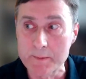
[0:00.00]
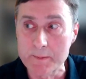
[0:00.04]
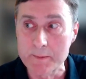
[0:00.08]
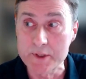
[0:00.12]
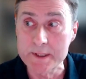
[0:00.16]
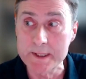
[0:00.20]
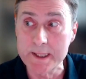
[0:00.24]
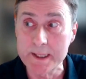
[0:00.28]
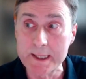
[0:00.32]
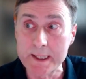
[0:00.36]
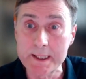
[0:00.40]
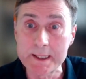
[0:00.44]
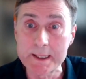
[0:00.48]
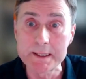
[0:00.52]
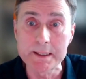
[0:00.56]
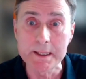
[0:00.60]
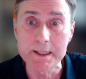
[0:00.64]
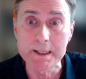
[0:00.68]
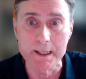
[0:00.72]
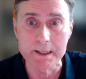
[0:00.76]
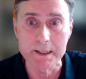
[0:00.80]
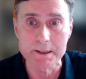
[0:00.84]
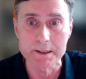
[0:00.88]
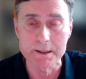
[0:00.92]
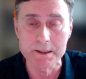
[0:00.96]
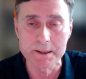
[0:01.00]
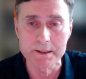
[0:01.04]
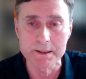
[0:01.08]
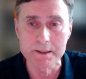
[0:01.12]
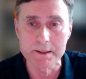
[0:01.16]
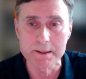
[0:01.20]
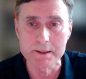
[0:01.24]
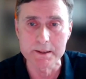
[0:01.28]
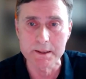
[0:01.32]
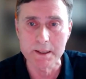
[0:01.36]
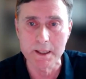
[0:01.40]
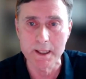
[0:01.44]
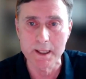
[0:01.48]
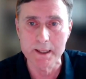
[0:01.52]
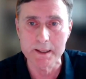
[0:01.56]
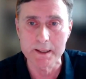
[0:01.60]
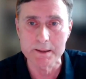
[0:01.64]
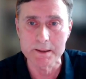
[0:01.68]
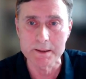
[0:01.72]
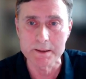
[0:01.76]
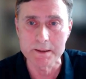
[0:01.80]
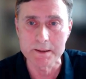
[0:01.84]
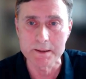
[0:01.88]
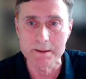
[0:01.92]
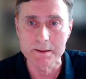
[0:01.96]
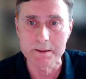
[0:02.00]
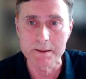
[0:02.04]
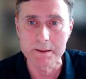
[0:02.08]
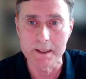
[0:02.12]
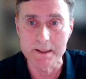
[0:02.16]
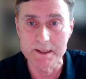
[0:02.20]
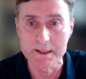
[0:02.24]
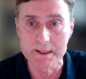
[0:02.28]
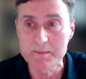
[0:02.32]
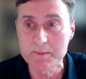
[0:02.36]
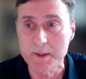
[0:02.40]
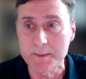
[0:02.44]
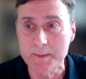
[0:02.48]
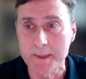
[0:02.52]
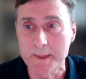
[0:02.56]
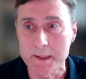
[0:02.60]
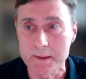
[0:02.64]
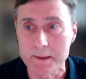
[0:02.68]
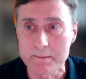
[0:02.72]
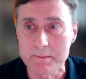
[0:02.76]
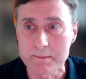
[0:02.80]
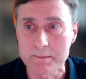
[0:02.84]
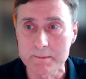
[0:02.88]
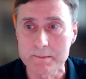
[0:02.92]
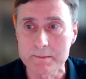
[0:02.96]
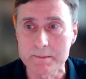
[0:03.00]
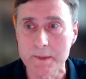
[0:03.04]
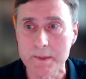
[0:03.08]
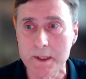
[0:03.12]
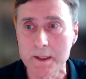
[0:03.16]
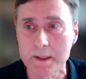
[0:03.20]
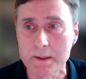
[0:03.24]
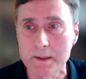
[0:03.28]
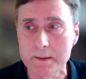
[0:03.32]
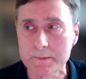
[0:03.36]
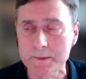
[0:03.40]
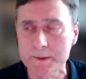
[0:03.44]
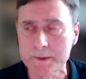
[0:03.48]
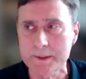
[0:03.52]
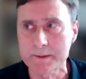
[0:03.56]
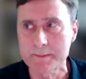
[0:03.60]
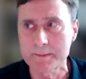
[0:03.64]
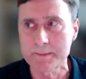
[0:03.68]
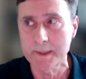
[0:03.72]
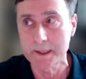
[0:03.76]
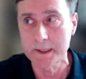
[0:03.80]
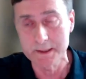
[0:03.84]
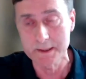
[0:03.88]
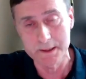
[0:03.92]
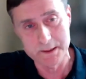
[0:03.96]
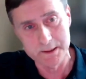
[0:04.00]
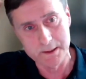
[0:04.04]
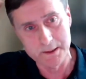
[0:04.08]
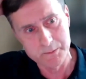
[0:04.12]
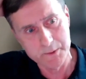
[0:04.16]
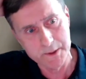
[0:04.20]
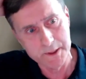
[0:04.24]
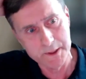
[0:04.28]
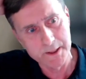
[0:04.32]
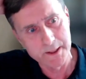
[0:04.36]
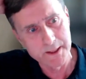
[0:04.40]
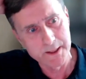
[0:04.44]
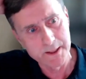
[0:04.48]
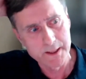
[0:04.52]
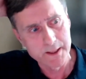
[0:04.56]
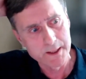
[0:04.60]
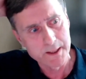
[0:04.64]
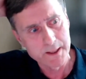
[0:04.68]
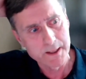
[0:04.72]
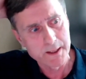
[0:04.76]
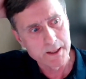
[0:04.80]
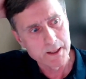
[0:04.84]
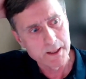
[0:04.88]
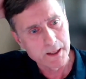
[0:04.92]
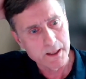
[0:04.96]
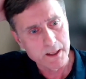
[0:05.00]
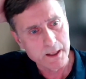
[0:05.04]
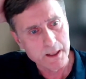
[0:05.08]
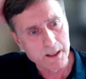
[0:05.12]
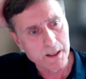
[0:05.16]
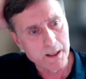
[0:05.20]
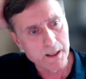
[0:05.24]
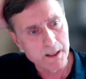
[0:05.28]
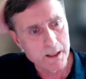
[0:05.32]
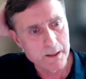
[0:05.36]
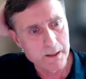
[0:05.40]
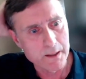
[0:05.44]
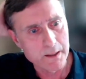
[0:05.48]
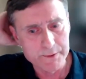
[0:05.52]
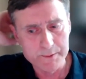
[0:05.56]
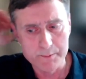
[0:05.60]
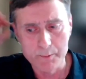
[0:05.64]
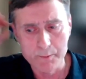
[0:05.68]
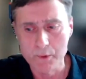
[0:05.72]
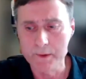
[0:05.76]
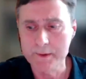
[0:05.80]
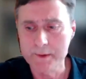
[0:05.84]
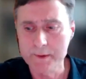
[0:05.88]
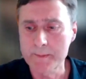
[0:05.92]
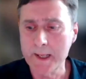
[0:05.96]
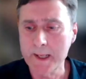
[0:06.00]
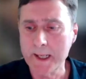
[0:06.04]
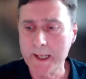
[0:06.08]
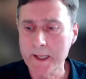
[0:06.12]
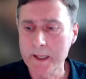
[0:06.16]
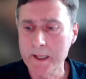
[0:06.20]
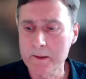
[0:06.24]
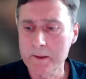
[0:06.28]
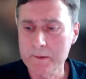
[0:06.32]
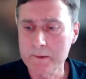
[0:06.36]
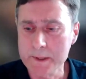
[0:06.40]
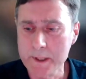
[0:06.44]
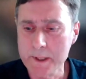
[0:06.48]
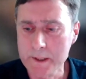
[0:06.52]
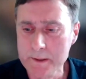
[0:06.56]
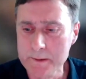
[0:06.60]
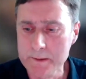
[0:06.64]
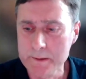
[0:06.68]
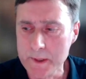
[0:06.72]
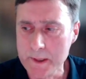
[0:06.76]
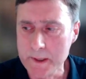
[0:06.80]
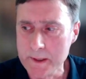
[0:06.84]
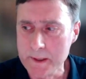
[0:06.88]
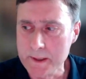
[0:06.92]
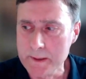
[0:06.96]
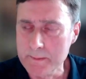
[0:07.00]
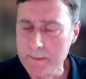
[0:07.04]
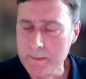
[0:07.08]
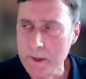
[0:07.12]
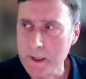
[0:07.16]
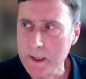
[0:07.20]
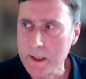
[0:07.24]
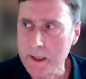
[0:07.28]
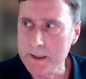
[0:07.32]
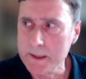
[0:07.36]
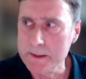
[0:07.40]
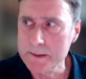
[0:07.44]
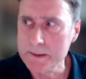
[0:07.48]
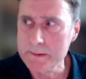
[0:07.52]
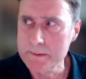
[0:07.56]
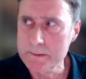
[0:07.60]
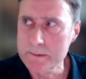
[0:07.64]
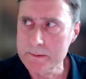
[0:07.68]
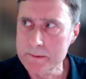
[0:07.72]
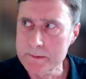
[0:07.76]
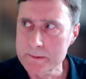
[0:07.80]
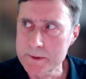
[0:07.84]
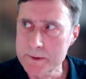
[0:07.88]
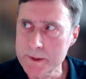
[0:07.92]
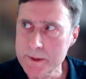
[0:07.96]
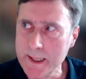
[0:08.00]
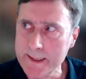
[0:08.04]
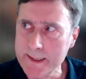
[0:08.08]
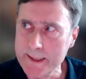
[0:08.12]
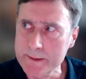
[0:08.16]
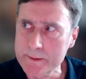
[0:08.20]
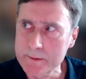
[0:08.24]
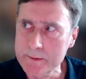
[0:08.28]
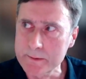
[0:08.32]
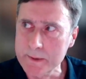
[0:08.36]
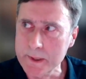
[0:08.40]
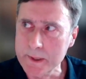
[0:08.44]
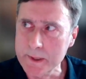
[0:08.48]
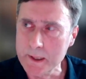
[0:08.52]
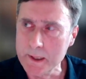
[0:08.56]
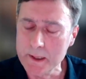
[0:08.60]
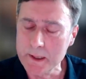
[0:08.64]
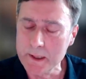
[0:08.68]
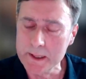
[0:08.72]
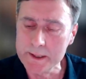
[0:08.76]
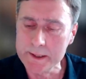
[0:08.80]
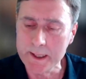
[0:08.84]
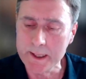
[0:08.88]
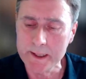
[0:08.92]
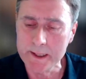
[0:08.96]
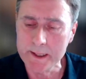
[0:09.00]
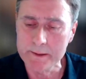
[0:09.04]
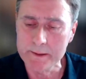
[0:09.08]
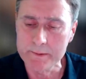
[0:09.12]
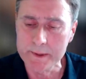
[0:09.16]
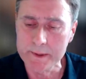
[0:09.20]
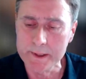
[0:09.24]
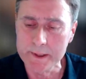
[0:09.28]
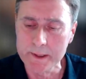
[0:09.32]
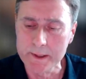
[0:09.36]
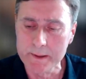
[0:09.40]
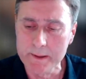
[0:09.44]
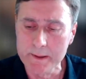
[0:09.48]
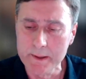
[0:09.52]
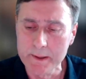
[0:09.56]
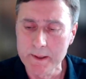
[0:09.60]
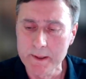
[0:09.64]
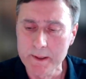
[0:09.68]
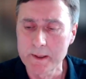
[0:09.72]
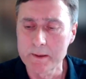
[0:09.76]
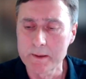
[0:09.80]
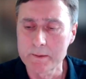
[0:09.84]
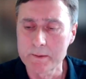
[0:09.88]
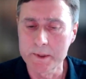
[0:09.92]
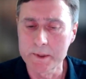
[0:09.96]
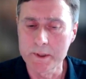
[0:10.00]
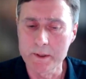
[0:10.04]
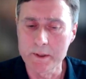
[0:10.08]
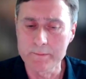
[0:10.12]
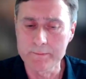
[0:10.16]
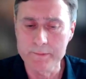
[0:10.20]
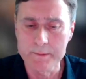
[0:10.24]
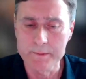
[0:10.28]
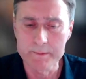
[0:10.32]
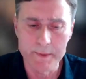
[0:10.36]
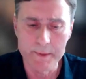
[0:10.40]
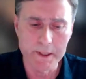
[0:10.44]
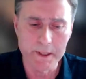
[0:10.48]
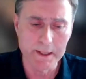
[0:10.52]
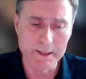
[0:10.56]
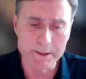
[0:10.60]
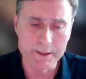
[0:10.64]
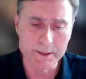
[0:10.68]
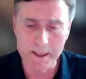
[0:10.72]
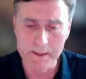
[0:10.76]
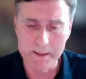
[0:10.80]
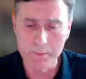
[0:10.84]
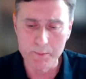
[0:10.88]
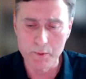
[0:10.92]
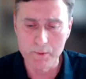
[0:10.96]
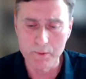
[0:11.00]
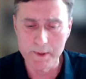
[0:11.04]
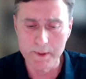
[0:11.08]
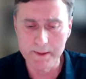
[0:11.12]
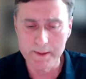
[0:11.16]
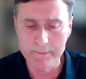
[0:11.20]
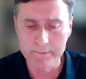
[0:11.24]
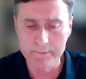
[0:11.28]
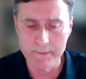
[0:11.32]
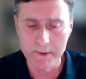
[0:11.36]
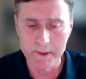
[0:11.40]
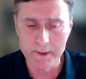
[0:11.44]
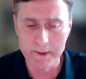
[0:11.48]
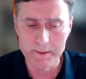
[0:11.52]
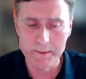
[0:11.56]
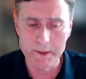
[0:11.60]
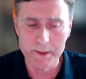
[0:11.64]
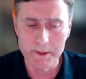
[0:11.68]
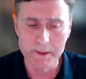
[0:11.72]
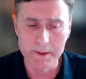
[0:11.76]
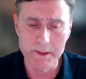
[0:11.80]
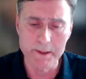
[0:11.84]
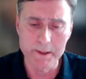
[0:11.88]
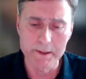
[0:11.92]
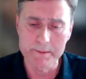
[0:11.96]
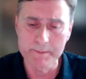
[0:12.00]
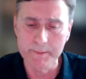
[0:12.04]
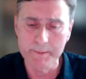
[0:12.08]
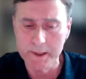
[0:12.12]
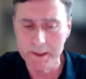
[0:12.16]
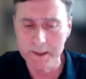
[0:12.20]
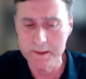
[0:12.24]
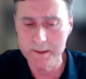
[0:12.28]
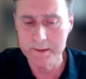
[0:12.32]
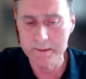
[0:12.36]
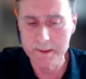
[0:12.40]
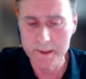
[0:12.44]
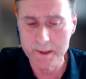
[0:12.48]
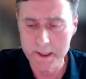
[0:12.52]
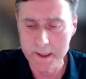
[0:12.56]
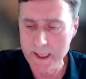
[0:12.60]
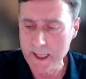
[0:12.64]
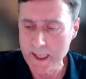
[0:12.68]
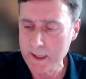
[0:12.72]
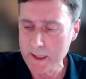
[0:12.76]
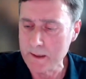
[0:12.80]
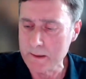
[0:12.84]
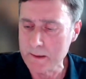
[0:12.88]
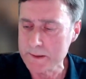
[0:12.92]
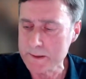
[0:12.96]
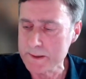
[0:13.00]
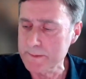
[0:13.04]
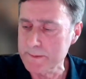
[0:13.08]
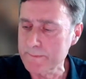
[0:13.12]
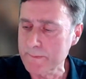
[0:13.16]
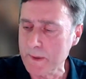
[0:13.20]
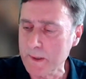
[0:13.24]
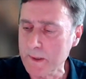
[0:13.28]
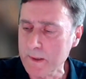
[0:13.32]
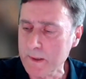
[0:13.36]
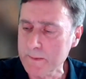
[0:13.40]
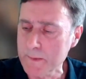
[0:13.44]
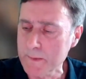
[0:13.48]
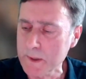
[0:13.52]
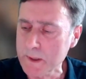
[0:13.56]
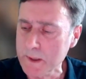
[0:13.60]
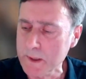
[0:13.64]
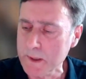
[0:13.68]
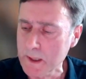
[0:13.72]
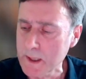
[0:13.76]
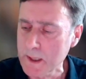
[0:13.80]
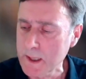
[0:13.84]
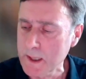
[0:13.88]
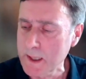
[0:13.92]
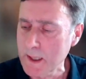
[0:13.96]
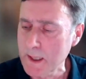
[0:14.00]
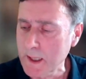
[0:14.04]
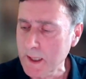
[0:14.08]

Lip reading: and pretty easy actually to select and implement, which is amazing. So I was appointed back in October. I think by January, early January, we'd gone from being a SharePoint environment into being a NetDocs environment.